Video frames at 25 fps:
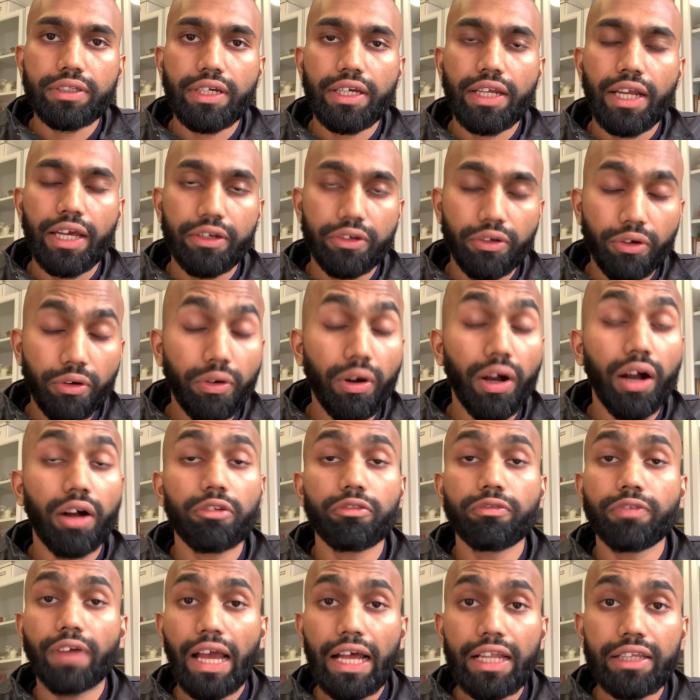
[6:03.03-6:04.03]
and I know
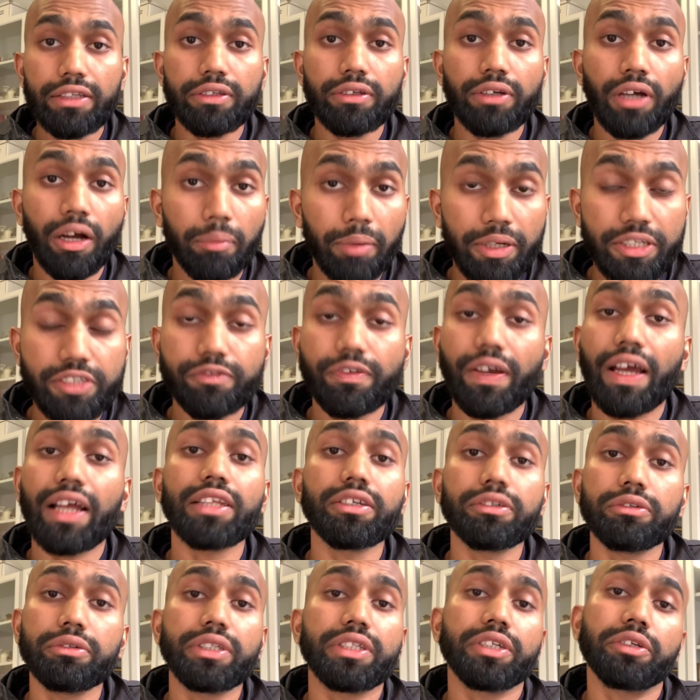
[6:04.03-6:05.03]
how much
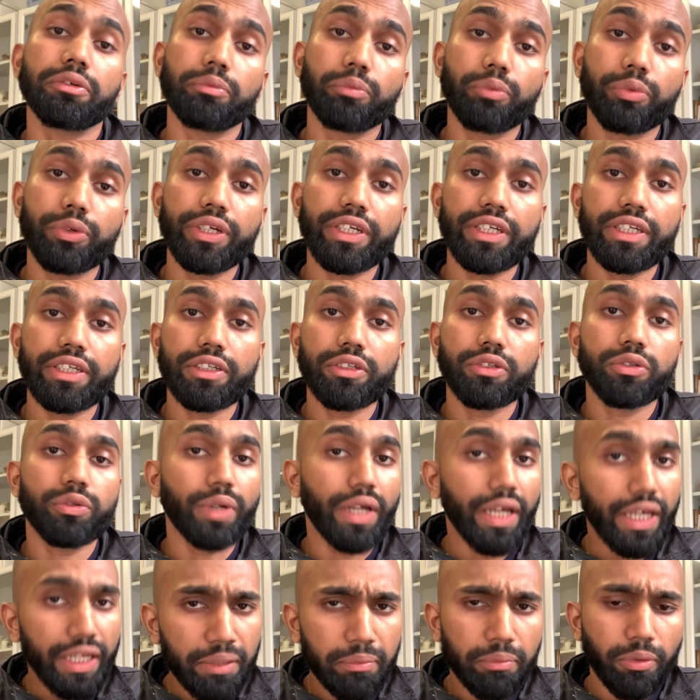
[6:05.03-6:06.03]
value it can bring to
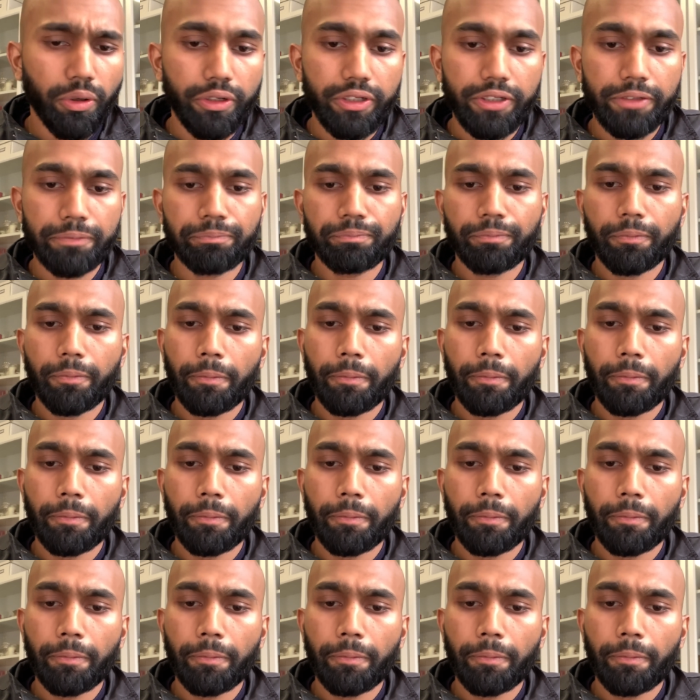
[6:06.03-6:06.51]
anybody.